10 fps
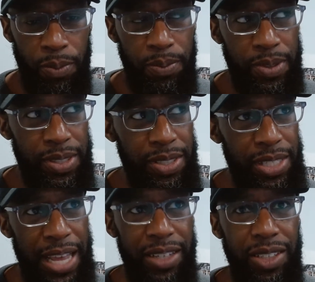
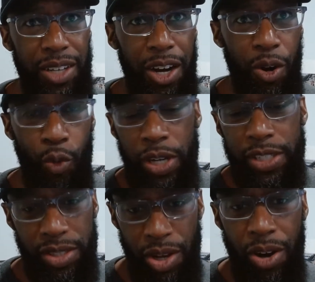set or one
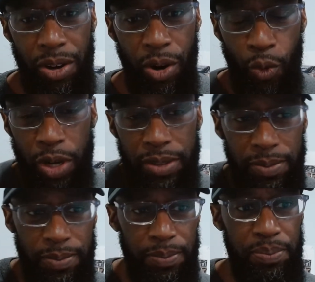song or one